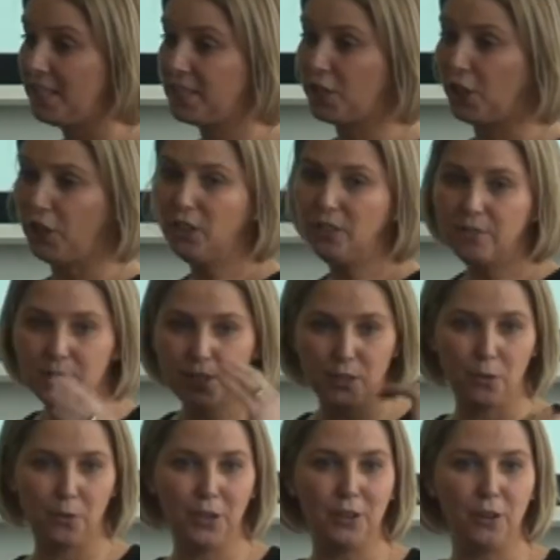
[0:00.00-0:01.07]
to the school.
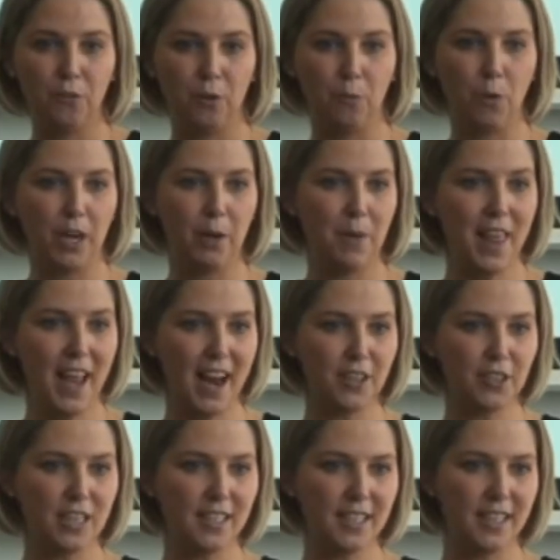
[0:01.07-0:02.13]
So, if I'm working with
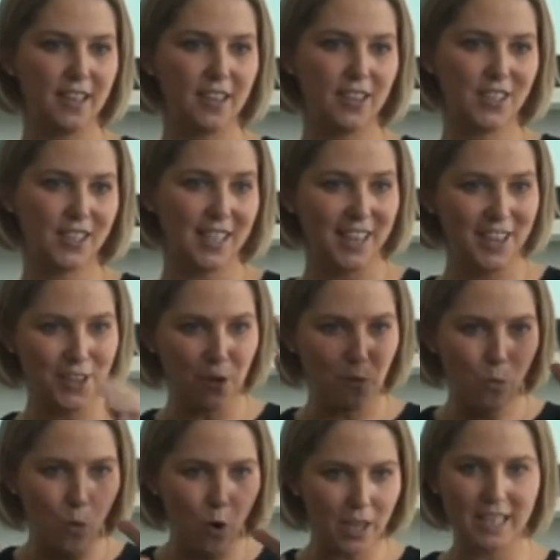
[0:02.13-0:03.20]
hairdressers,
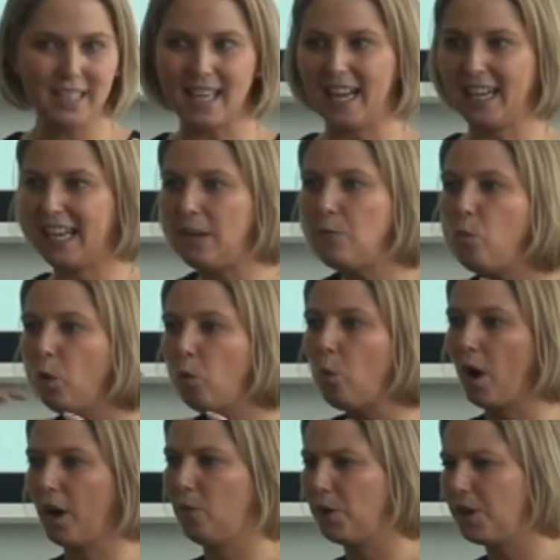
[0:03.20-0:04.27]
what exactly will
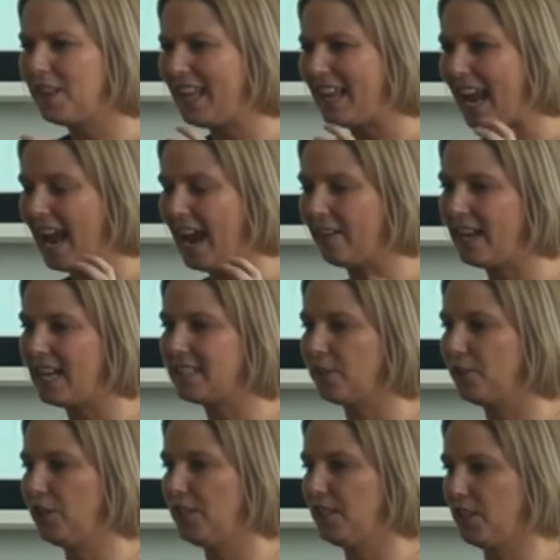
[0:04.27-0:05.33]
work? What are the areas
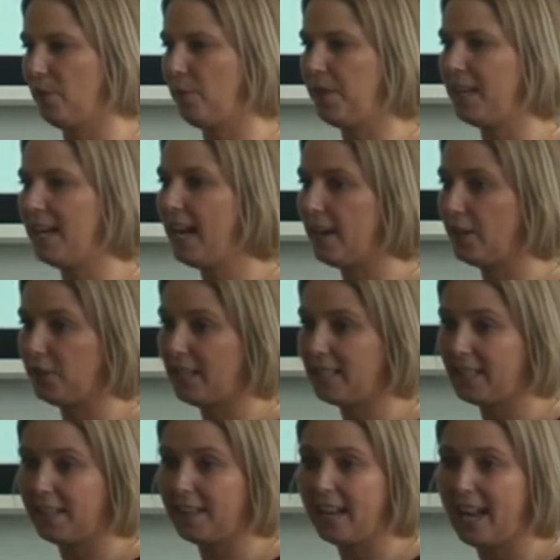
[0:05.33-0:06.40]
of concern within
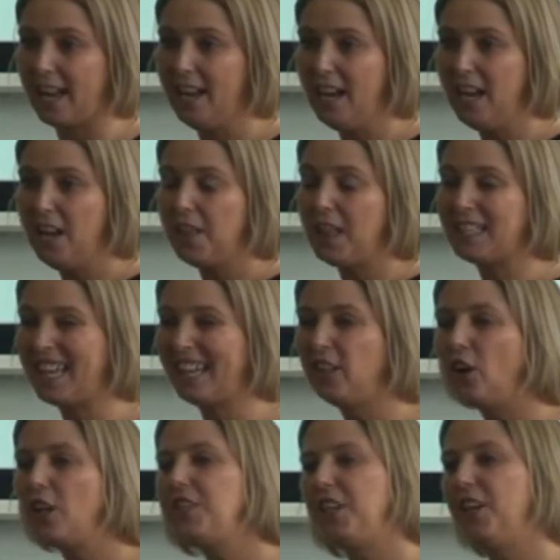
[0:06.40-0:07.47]
hairdressing that
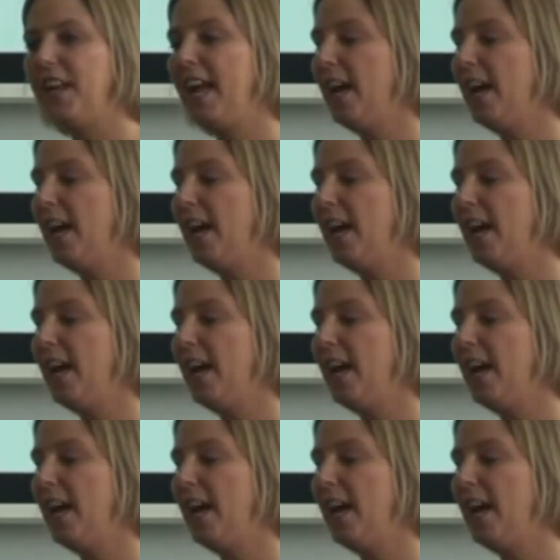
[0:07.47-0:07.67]
technology could